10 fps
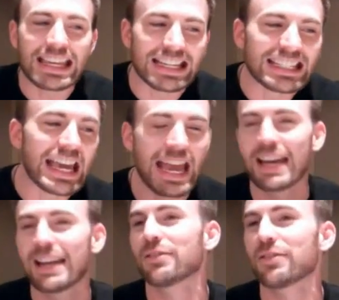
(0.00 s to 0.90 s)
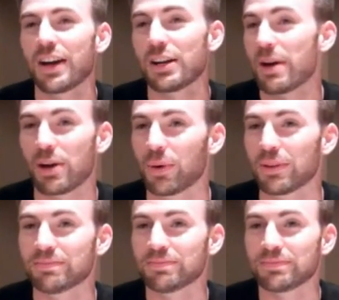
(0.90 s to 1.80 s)
you can't find a better one
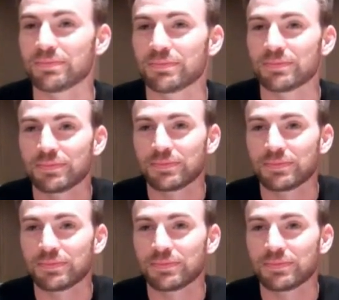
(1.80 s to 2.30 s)
i've always wanted to know